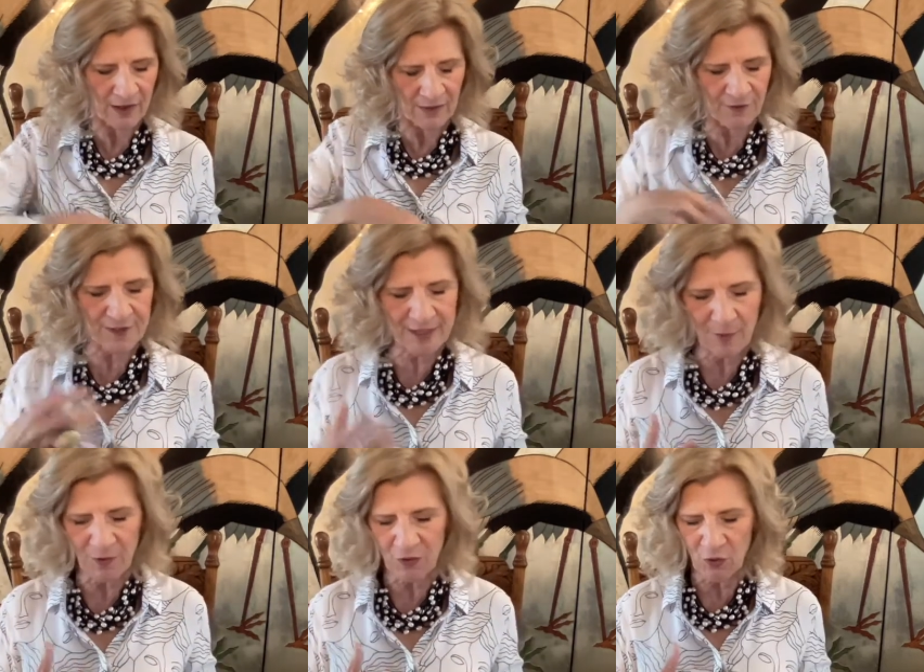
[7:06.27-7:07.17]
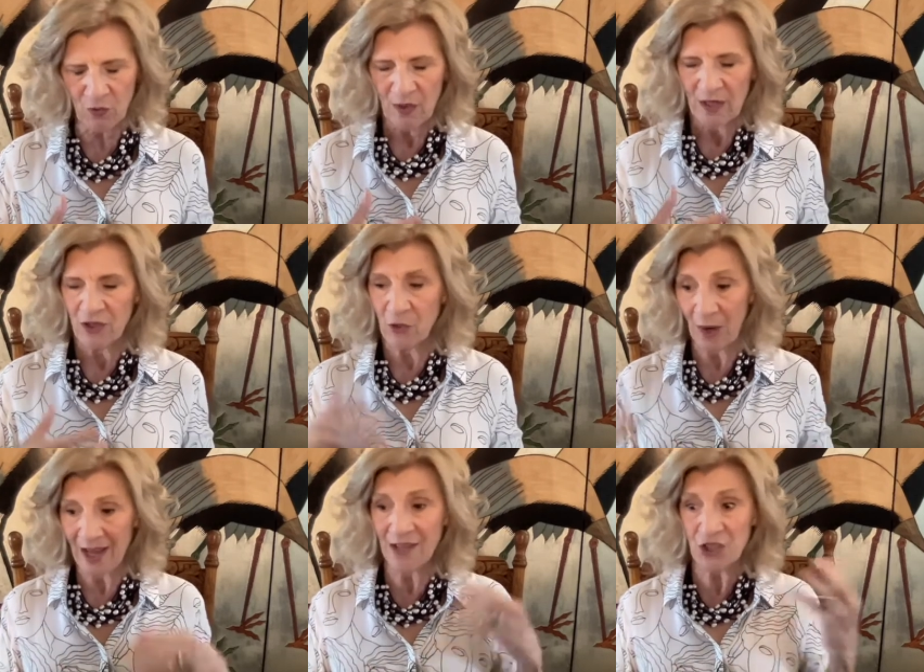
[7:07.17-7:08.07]
For some of you, you
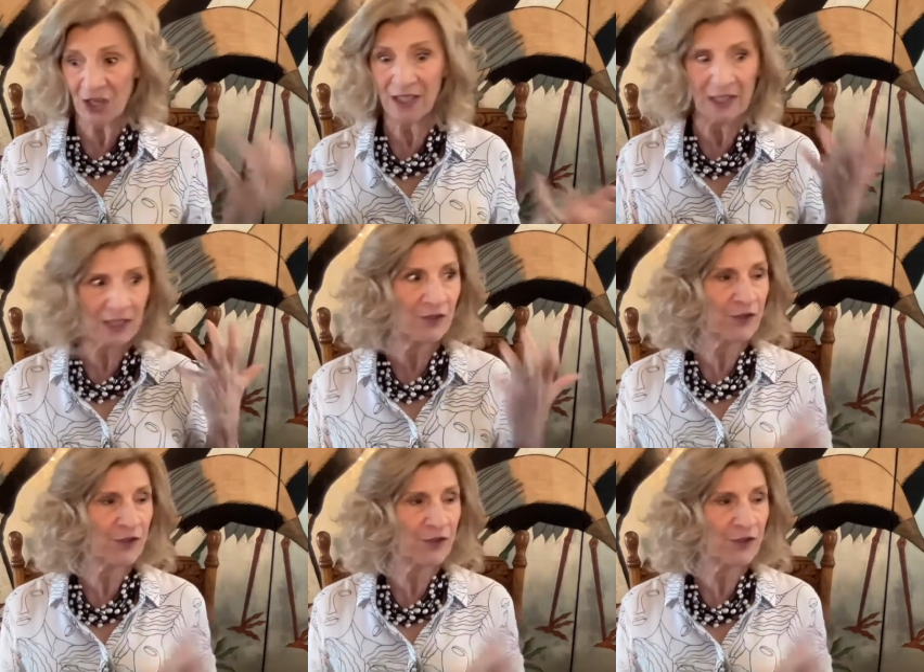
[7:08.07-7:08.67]
are juggling